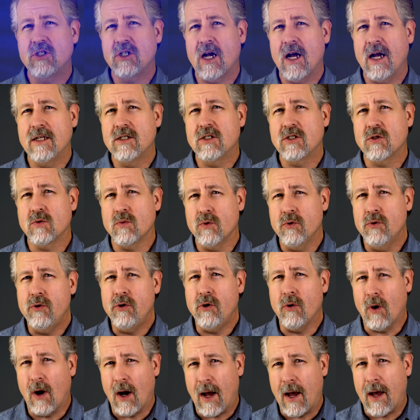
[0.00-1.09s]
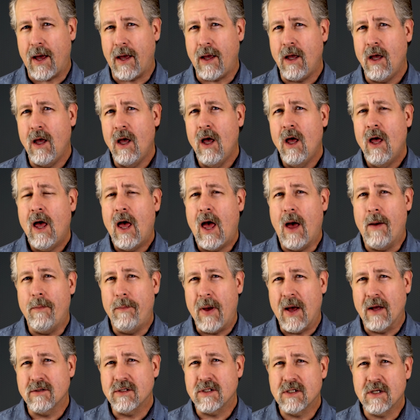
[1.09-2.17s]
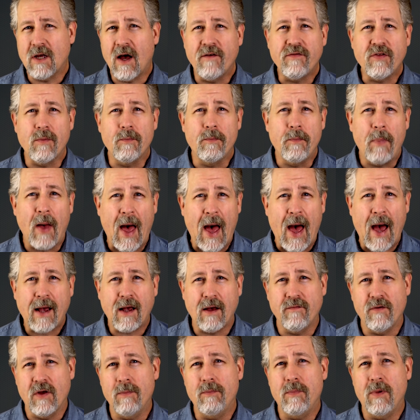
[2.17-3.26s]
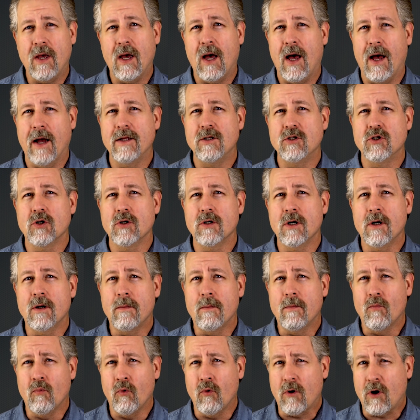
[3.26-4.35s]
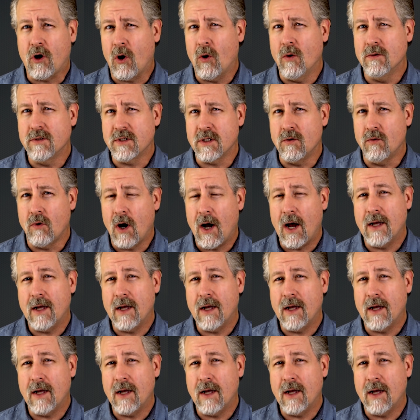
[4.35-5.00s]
shines through your eye and bounces off the back of it behind your cones and